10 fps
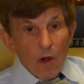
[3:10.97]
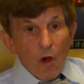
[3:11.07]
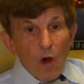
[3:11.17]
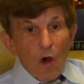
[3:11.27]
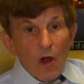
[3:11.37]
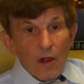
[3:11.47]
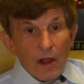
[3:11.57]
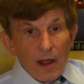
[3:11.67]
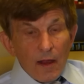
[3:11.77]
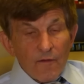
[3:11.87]

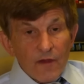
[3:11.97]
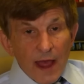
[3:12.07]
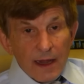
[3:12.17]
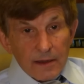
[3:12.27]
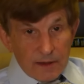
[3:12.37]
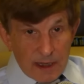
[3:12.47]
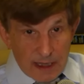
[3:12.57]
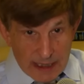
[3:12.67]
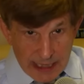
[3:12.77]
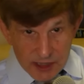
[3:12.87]
All of that
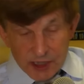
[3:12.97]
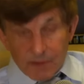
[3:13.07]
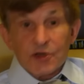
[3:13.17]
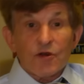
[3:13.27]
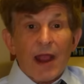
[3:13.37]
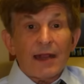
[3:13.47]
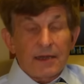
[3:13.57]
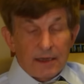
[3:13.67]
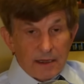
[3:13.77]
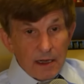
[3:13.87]
gets
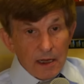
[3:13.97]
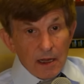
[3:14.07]
subtracted